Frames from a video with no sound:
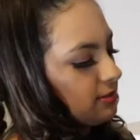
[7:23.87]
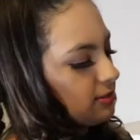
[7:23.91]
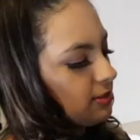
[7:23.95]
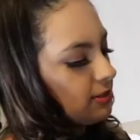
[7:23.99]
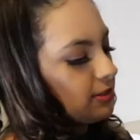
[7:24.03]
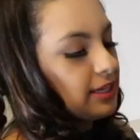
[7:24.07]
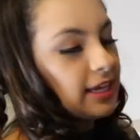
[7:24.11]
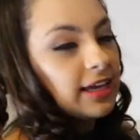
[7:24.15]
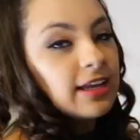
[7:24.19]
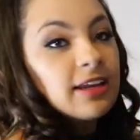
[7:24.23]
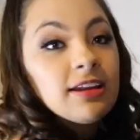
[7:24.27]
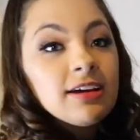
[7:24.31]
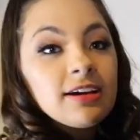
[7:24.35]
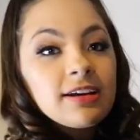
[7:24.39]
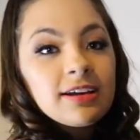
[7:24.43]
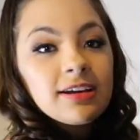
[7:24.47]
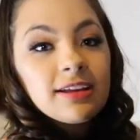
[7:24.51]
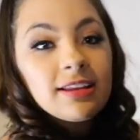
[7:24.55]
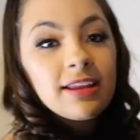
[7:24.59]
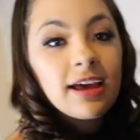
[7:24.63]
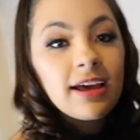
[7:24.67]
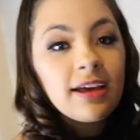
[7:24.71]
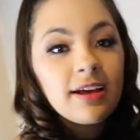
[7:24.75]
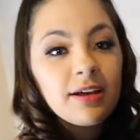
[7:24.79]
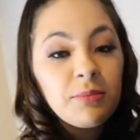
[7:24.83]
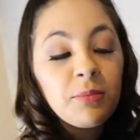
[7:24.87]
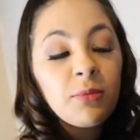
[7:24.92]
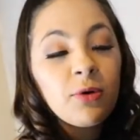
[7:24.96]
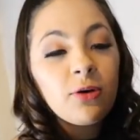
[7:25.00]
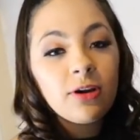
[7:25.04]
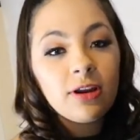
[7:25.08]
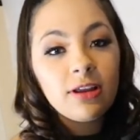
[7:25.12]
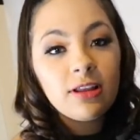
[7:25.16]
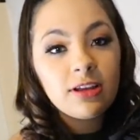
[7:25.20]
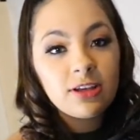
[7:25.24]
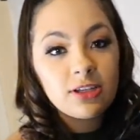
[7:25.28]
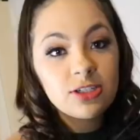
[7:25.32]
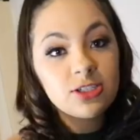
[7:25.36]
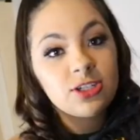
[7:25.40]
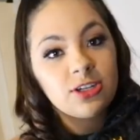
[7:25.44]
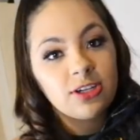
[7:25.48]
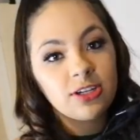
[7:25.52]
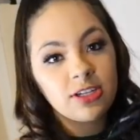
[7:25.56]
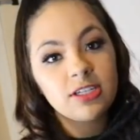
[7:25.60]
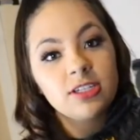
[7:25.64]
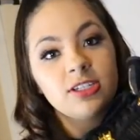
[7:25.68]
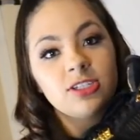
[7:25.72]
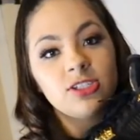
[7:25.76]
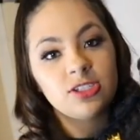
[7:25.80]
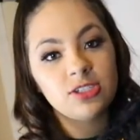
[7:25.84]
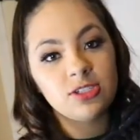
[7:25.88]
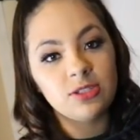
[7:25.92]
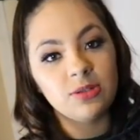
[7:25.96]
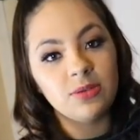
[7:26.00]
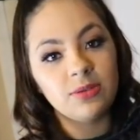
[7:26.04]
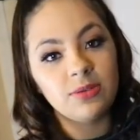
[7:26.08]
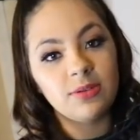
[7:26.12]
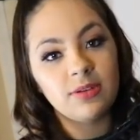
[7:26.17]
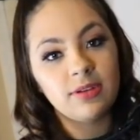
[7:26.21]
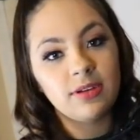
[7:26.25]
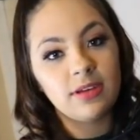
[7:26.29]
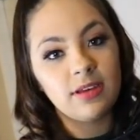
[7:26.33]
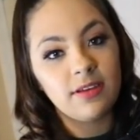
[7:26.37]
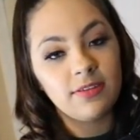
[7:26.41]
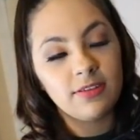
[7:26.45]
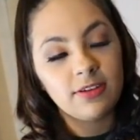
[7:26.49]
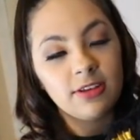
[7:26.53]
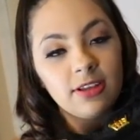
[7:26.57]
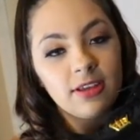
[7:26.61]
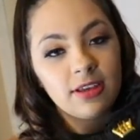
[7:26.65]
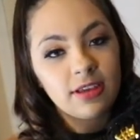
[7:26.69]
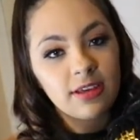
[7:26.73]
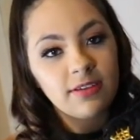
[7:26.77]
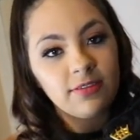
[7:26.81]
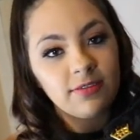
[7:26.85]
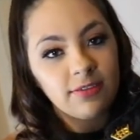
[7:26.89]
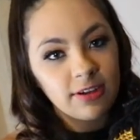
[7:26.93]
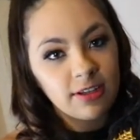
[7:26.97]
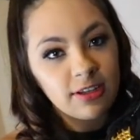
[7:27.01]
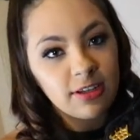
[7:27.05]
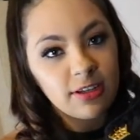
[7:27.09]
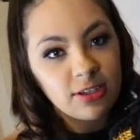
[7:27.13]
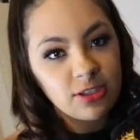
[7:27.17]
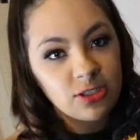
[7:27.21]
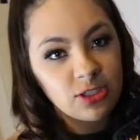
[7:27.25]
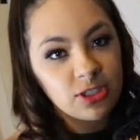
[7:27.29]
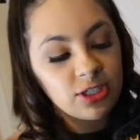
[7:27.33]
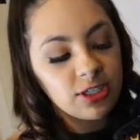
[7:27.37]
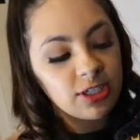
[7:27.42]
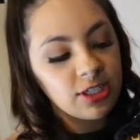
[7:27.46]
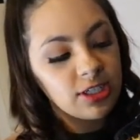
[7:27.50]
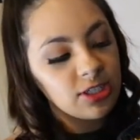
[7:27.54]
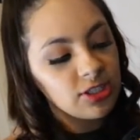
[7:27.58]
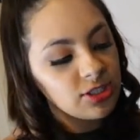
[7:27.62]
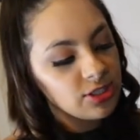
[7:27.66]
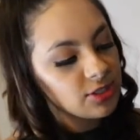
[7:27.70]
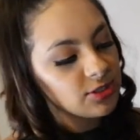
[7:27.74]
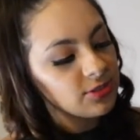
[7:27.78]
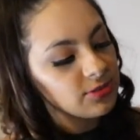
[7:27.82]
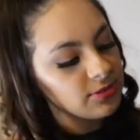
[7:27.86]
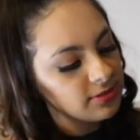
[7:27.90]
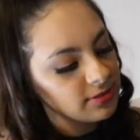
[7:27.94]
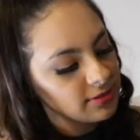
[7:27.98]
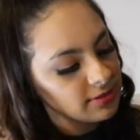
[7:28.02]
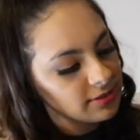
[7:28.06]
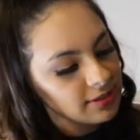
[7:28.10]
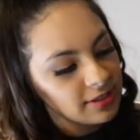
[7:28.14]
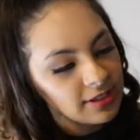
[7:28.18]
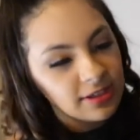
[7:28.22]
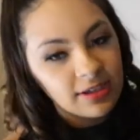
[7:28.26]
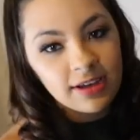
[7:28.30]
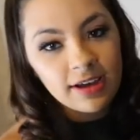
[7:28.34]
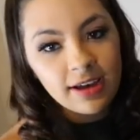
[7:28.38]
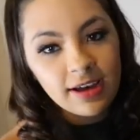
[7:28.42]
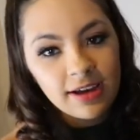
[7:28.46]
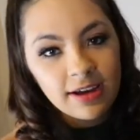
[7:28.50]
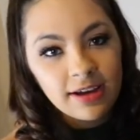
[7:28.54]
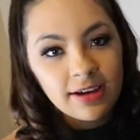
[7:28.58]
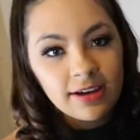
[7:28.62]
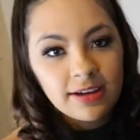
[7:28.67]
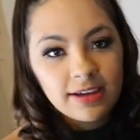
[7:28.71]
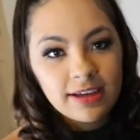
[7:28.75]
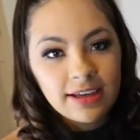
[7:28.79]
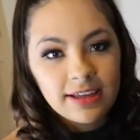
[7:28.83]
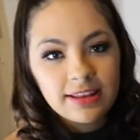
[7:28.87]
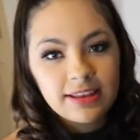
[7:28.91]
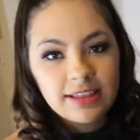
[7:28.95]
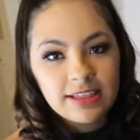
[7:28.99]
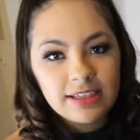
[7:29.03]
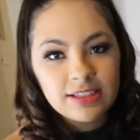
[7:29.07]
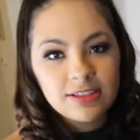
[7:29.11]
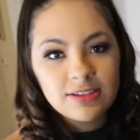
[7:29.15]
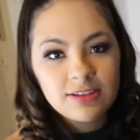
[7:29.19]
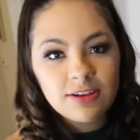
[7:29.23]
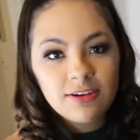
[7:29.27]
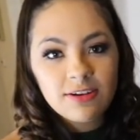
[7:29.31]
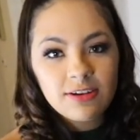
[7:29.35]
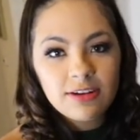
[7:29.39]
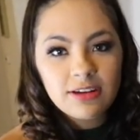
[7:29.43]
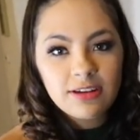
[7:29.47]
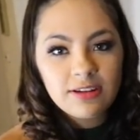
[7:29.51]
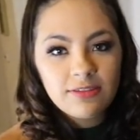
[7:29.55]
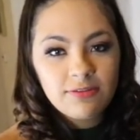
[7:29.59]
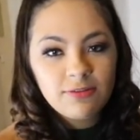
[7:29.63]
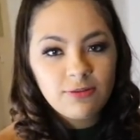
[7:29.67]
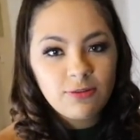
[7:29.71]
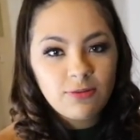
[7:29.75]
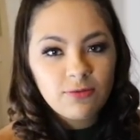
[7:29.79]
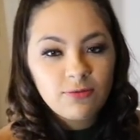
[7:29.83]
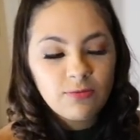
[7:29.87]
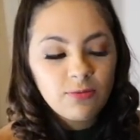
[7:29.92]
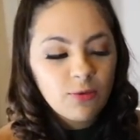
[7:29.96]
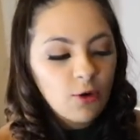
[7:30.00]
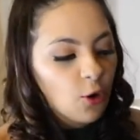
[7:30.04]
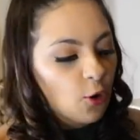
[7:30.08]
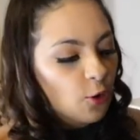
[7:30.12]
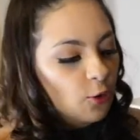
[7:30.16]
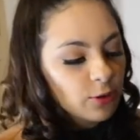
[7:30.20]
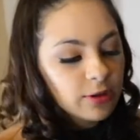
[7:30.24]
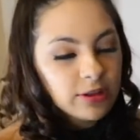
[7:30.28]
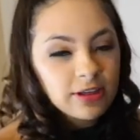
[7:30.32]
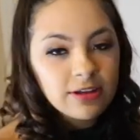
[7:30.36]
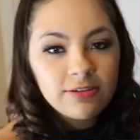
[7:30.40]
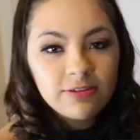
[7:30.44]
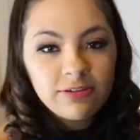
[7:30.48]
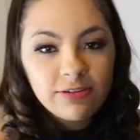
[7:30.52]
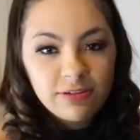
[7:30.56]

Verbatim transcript: So they look like a more luxurious shoe. If you're looking for a luxurious shoe, get these golden